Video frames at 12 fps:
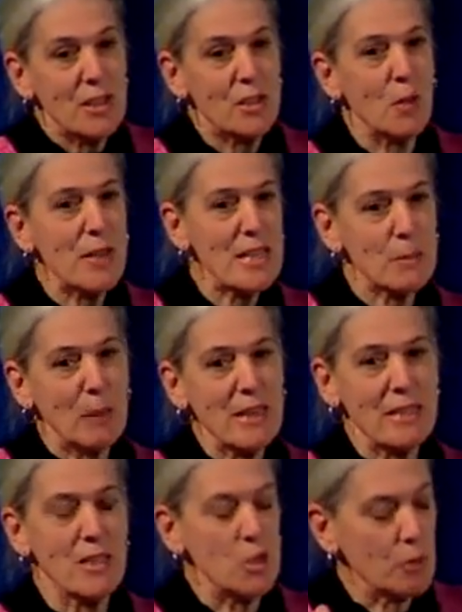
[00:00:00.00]
So these
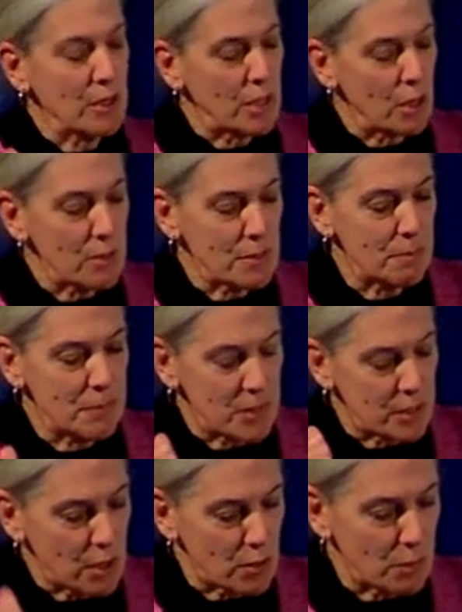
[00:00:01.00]
places, you can go to,
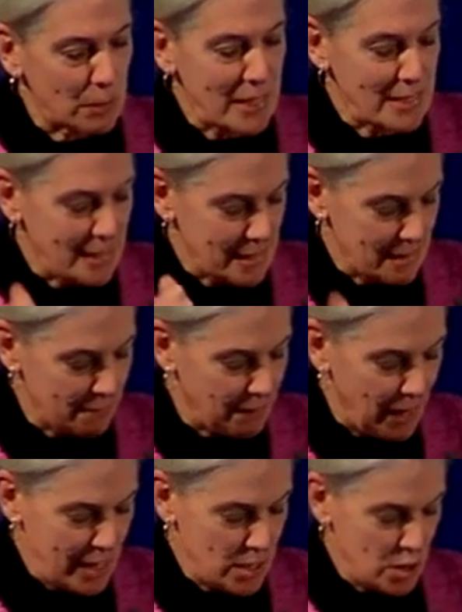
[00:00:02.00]
go to places and
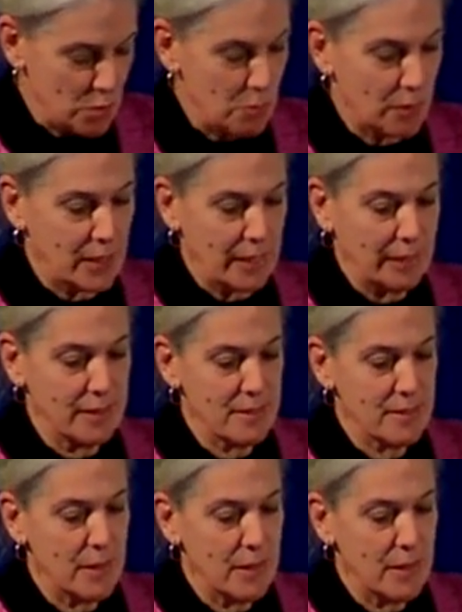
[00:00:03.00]
find new things.